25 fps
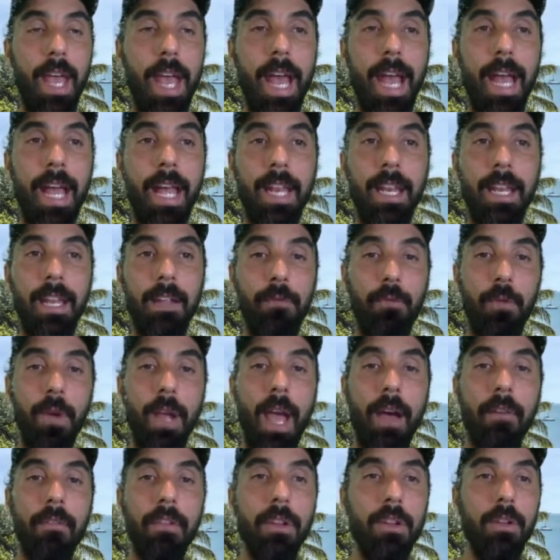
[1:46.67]
And if we
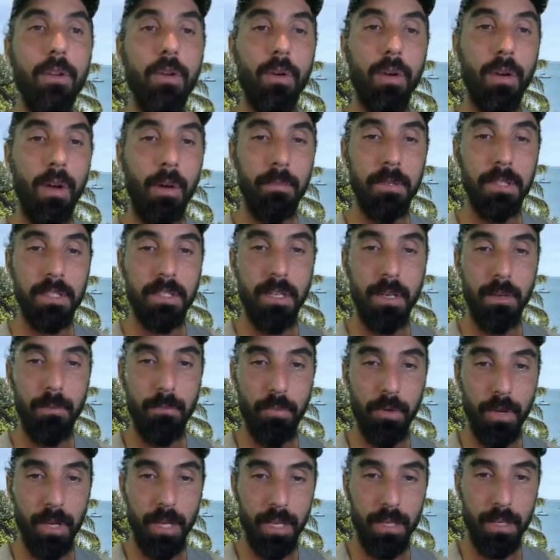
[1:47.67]
have a look, I'm just going to
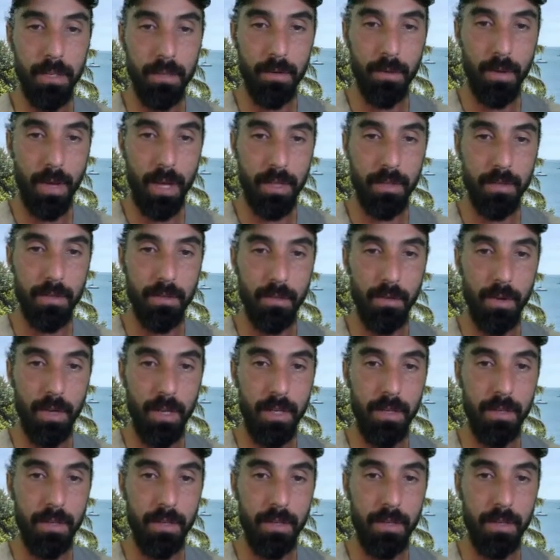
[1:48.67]
bring into a screen